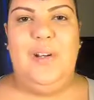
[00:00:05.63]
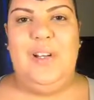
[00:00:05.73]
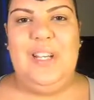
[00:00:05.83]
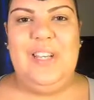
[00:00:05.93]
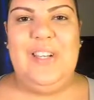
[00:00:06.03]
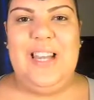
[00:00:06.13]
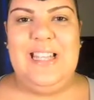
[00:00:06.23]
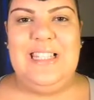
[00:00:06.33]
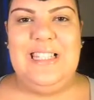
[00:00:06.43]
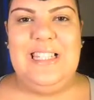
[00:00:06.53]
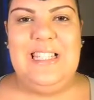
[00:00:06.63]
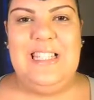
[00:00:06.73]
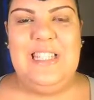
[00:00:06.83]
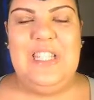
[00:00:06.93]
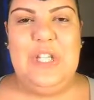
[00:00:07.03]
Hola you guys, this is
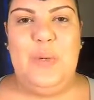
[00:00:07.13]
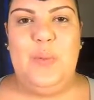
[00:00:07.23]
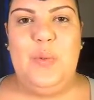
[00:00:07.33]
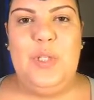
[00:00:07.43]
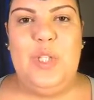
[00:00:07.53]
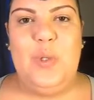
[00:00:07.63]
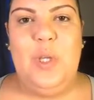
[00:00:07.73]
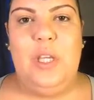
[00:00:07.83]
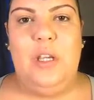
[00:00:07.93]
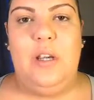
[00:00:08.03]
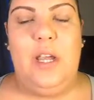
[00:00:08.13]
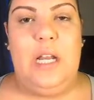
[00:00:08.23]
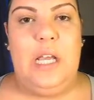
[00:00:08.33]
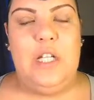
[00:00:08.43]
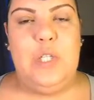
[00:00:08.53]
Sincere Me 12 here,
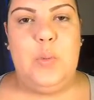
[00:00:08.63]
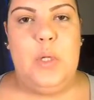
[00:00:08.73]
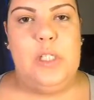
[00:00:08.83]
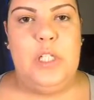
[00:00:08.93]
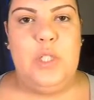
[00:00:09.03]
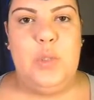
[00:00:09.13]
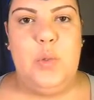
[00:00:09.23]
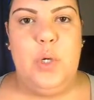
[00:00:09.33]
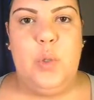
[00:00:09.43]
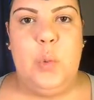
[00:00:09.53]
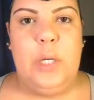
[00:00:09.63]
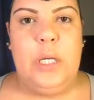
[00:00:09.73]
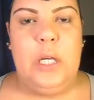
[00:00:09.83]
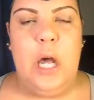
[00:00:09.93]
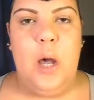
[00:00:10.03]
and I just wanted to do a
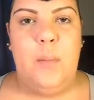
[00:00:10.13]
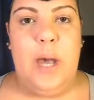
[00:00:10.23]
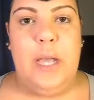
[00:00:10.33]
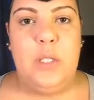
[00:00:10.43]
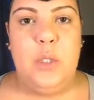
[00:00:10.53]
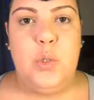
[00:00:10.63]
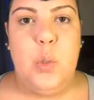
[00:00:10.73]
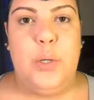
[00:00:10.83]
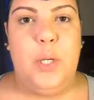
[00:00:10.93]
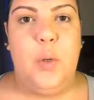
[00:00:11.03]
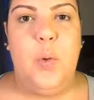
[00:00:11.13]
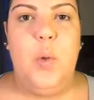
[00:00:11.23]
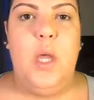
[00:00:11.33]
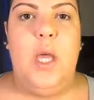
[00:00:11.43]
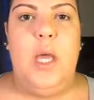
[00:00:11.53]
quick eye tutorial.
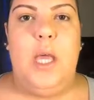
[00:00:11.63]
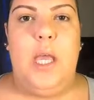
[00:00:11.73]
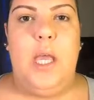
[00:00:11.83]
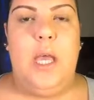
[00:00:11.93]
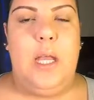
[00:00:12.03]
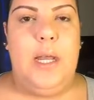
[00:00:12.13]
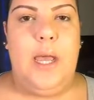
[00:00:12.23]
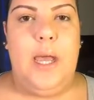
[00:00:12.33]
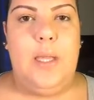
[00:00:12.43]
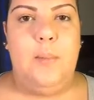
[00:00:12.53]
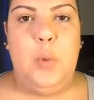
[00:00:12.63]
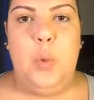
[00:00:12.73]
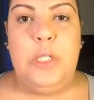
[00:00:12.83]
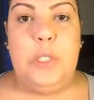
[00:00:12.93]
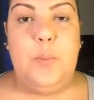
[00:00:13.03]
And I am
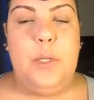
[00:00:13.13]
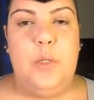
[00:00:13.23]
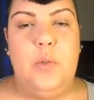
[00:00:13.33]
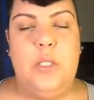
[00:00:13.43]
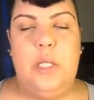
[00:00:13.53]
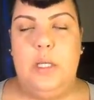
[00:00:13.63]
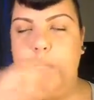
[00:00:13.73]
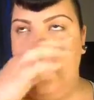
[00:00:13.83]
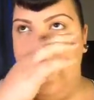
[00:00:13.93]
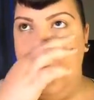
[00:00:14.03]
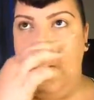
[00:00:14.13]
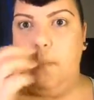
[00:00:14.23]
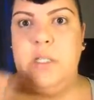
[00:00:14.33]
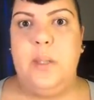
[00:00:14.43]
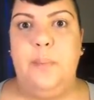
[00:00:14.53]
going to be using
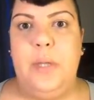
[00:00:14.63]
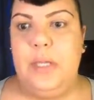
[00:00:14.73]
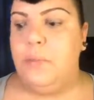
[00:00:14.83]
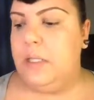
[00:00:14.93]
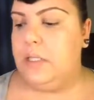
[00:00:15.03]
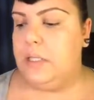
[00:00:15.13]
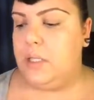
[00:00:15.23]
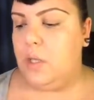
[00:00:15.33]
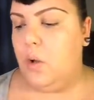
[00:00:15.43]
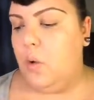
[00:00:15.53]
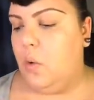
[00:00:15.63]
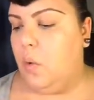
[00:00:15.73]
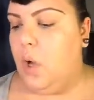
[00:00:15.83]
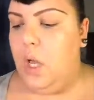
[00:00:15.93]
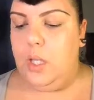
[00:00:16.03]
some pigments.
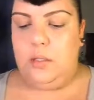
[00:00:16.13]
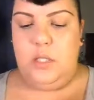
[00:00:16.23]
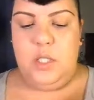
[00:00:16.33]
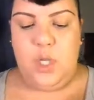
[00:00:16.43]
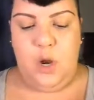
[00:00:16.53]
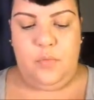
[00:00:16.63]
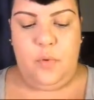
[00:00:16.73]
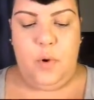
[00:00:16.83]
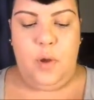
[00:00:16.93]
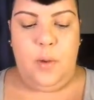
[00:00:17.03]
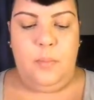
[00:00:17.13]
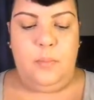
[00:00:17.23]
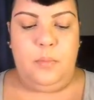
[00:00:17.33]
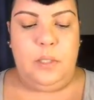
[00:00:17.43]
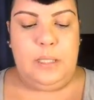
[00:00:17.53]
So these are
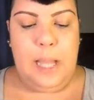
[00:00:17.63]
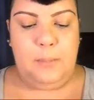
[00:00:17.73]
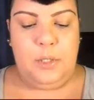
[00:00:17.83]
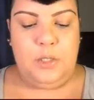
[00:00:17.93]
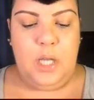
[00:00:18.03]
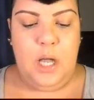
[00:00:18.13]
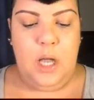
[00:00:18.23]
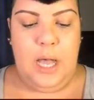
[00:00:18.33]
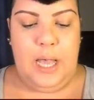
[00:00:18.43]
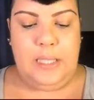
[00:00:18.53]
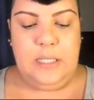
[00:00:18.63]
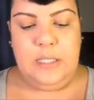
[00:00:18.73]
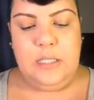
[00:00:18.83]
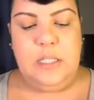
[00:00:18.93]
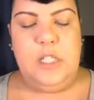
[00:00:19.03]
from Glamour Doll
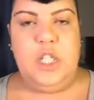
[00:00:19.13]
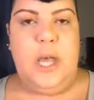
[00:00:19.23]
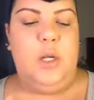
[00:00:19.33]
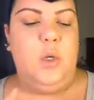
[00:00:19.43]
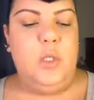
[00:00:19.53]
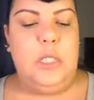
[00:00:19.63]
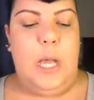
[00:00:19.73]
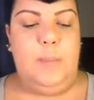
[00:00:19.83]
Eyes, the shadows.